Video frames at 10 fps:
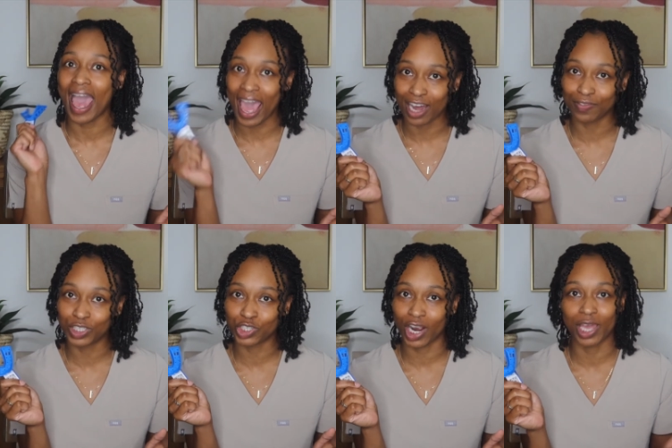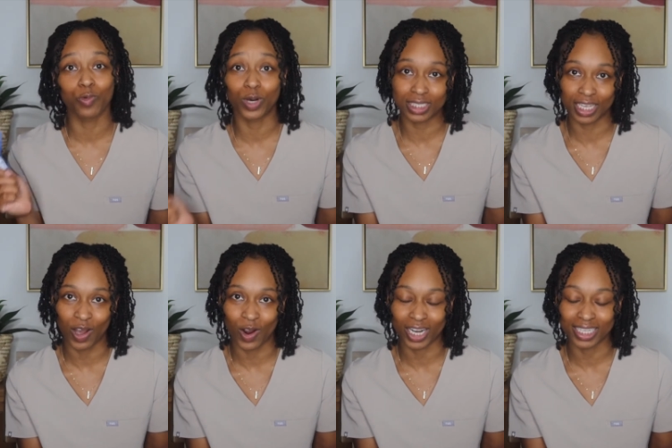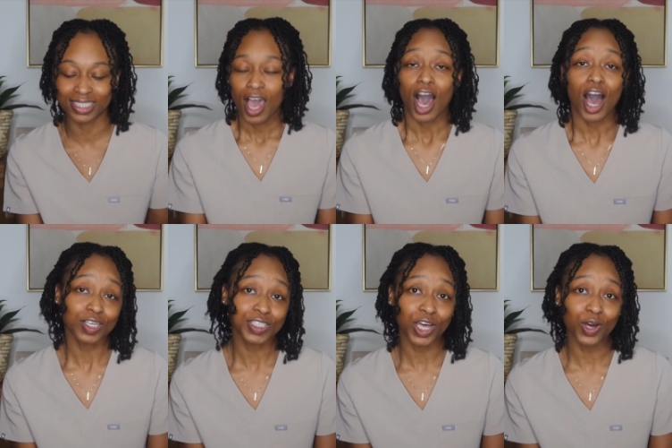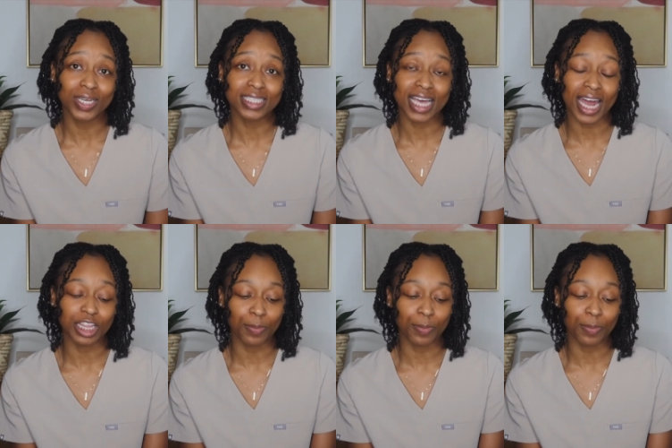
out of the tray once it hardens. Also inside of the